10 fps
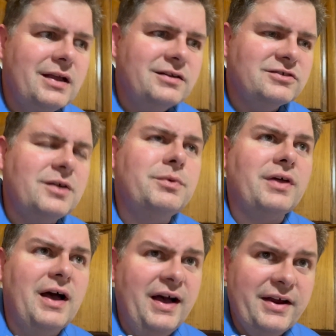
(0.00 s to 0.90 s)
Same
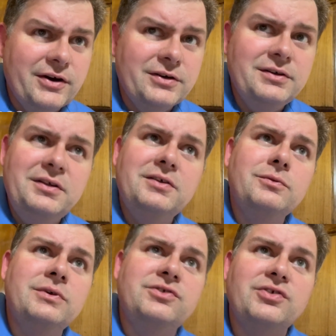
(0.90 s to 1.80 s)
with iron,
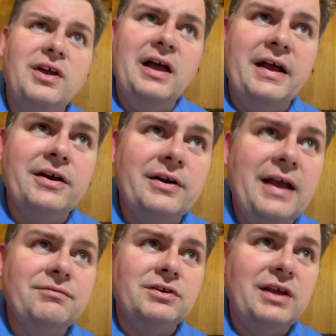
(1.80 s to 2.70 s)
which iron I
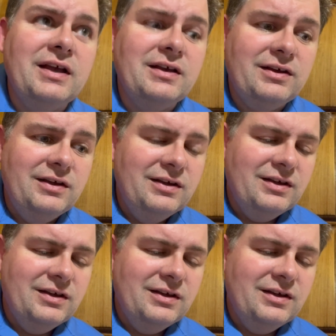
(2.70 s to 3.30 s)
have to take